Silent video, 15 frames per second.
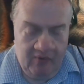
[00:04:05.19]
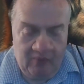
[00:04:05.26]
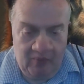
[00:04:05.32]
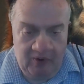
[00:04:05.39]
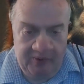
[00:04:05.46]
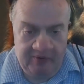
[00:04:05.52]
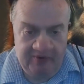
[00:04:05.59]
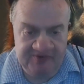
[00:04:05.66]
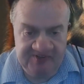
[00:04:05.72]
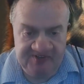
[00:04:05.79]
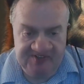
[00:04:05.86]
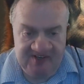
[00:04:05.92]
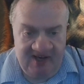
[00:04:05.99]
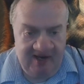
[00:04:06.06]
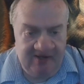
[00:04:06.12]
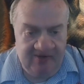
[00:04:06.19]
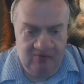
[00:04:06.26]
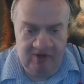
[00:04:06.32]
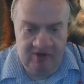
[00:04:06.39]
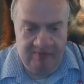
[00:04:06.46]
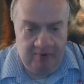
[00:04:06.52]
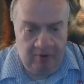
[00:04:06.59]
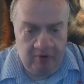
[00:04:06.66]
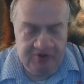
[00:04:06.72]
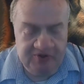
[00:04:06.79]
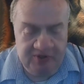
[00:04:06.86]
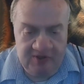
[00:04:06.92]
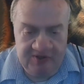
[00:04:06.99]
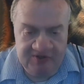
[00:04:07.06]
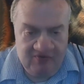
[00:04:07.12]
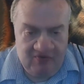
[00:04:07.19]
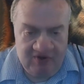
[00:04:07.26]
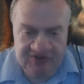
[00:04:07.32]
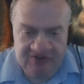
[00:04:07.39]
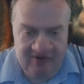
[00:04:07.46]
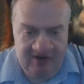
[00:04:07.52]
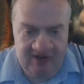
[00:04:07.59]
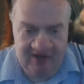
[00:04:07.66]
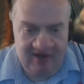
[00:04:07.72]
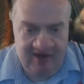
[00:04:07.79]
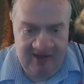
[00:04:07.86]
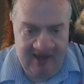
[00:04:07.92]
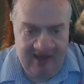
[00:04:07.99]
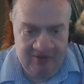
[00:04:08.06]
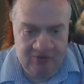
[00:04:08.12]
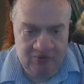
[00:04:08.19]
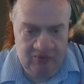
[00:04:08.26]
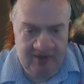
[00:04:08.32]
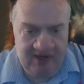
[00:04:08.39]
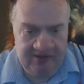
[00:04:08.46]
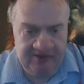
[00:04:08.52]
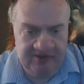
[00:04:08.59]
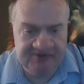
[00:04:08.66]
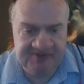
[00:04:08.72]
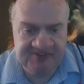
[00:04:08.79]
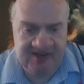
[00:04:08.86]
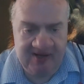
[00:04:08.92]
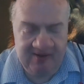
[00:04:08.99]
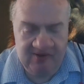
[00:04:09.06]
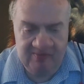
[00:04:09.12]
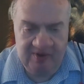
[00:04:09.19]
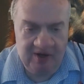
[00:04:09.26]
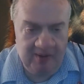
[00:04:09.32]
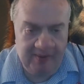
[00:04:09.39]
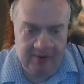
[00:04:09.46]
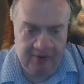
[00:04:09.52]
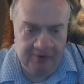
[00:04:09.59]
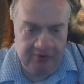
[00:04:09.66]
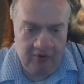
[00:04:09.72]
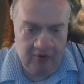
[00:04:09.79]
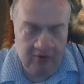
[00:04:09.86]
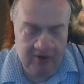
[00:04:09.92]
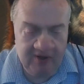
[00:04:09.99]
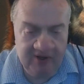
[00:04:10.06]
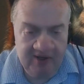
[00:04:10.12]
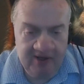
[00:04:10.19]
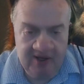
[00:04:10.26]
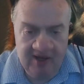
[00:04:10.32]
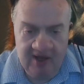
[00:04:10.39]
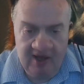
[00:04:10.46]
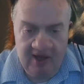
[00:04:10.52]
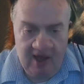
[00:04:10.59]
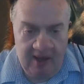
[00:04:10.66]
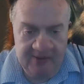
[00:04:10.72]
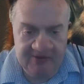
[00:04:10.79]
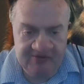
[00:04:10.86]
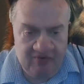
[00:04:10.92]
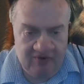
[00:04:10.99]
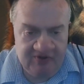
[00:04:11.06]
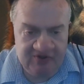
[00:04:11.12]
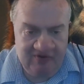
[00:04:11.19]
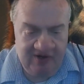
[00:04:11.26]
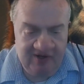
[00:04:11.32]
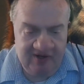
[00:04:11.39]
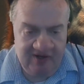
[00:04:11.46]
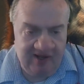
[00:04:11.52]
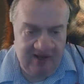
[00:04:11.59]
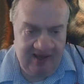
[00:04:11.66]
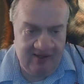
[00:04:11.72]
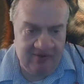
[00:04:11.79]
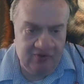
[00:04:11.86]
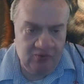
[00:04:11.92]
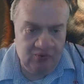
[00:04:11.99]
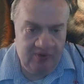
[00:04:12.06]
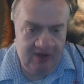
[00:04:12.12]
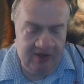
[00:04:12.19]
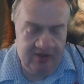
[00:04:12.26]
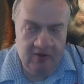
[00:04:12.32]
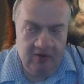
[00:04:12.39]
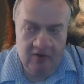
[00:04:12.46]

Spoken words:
Whether it's excited to meet a person and it's frustrated that it can't do that, it's excited to meet another dog and it's frustrated that it can't do that,